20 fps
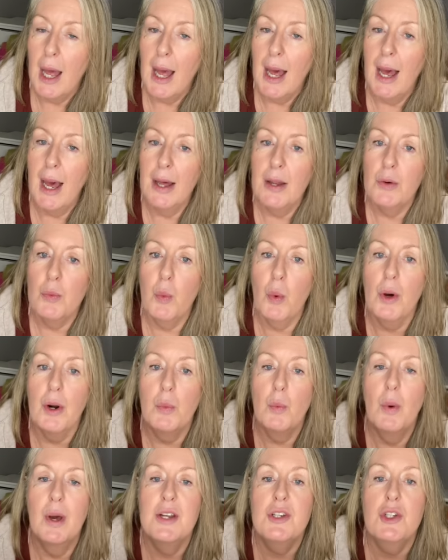and what
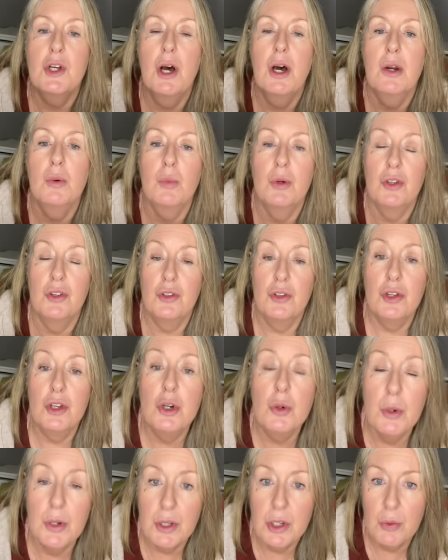went on with
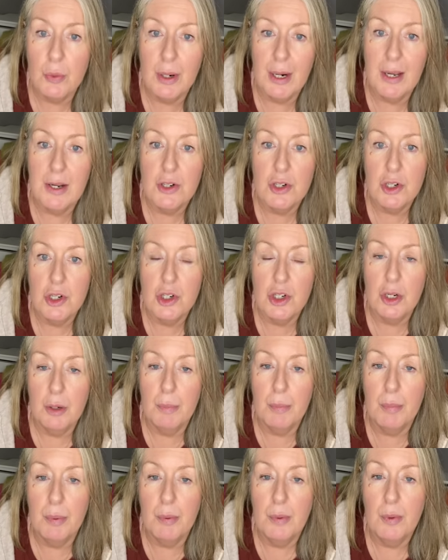you in the
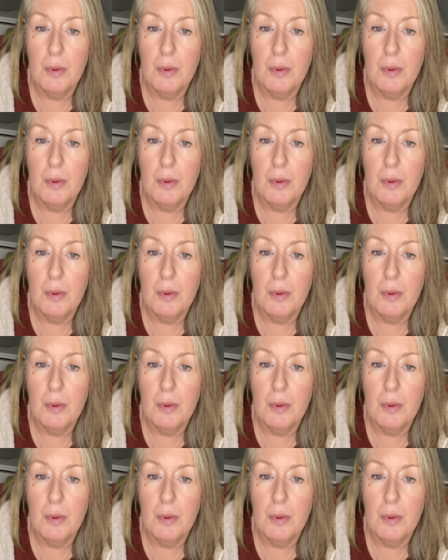relationship.